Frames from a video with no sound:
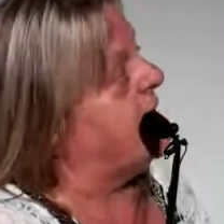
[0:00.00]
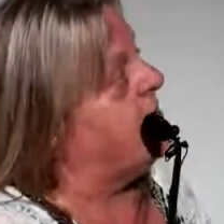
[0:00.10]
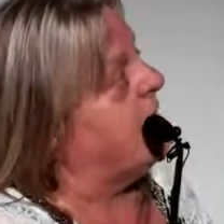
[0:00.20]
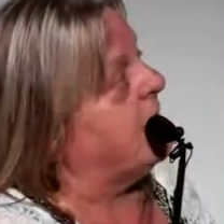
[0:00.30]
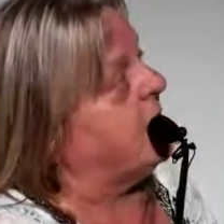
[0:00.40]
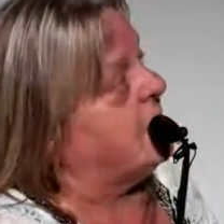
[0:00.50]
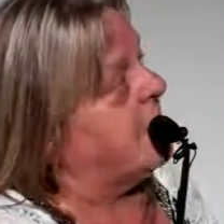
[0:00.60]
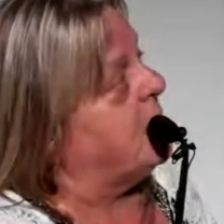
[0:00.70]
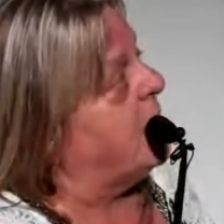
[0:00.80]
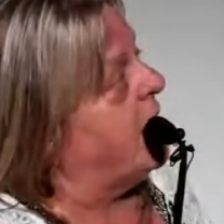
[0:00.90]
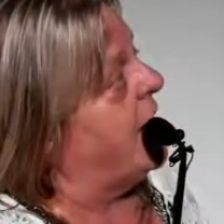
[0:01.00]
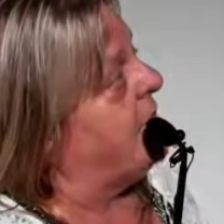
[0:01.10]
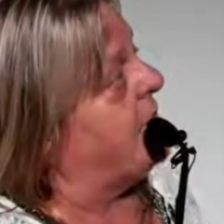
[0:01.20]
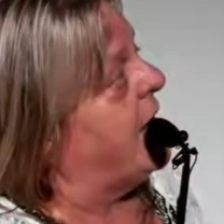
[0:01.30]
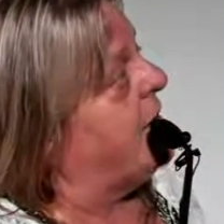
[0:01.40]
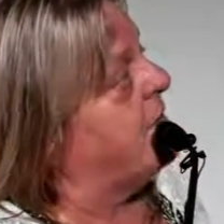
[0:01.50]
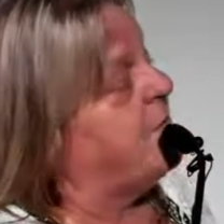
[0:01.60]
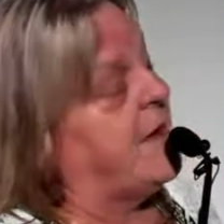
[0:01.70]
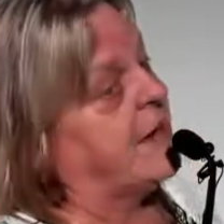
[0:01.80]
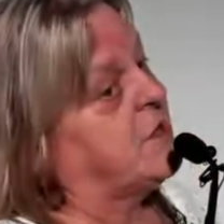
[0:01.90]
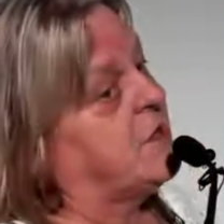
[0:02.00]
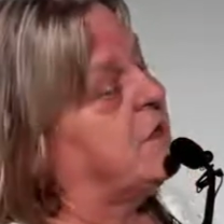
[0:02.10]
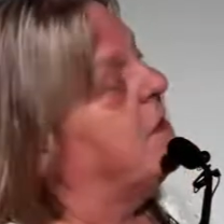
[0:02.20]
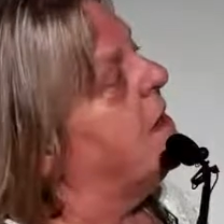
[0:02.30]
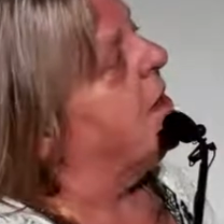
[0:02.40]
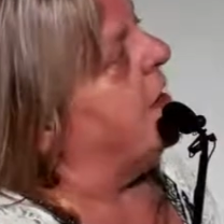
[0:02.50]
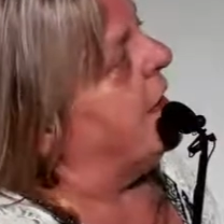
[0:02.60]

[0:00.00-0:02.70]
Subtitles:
you can see we'll have satisfaction,